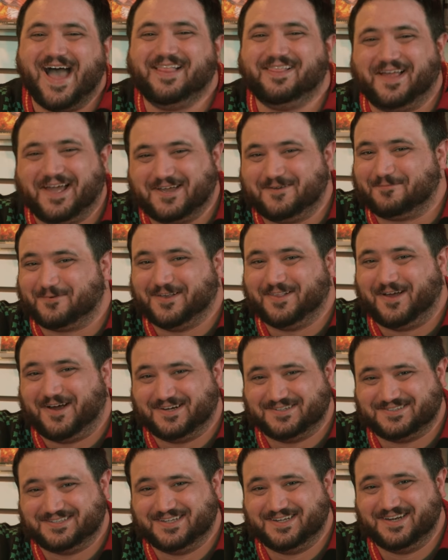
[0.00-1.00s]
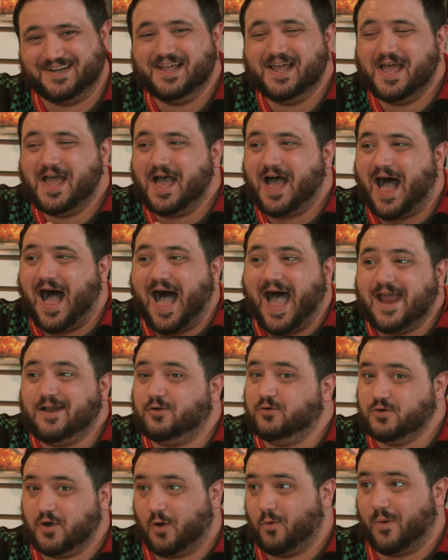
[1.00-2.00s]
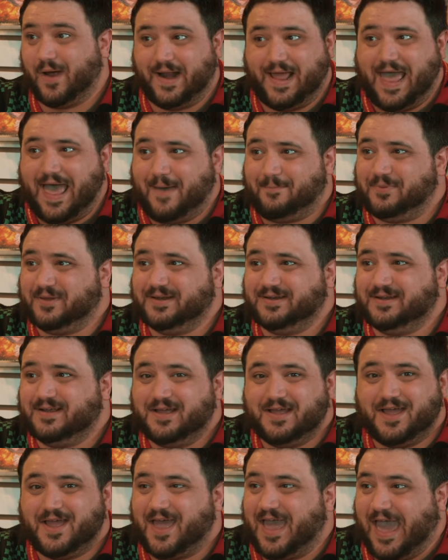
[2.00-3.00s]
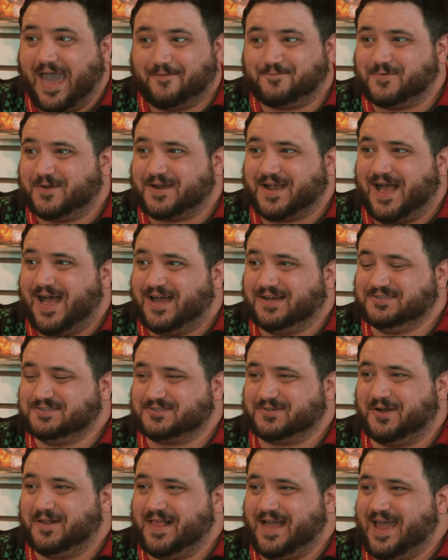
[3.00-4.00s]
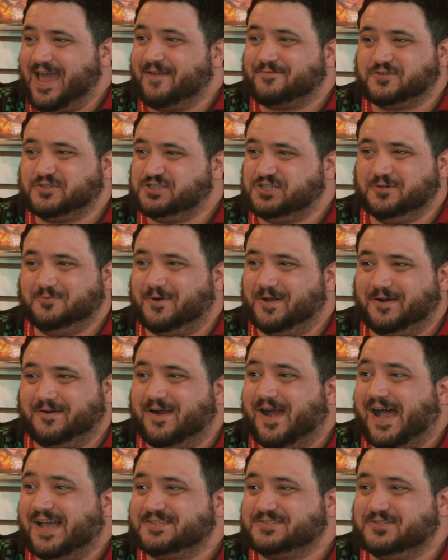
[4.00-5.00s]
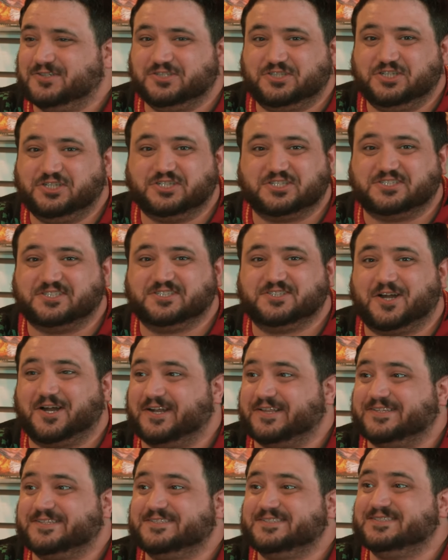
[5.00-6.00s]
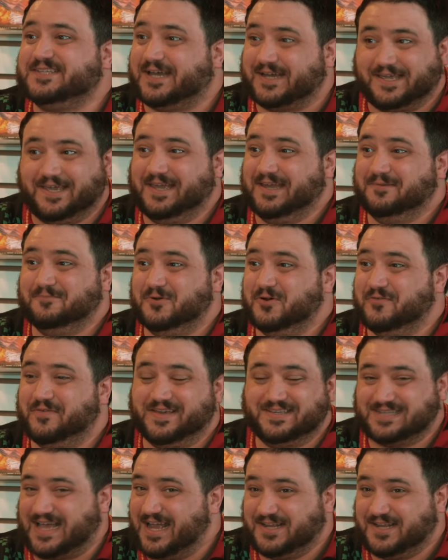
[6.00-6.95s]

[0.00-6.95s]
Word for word: I like Brie Larson. I don't know what happened. After Kong Skull, after she won her Oscar, she just started sucking in movies.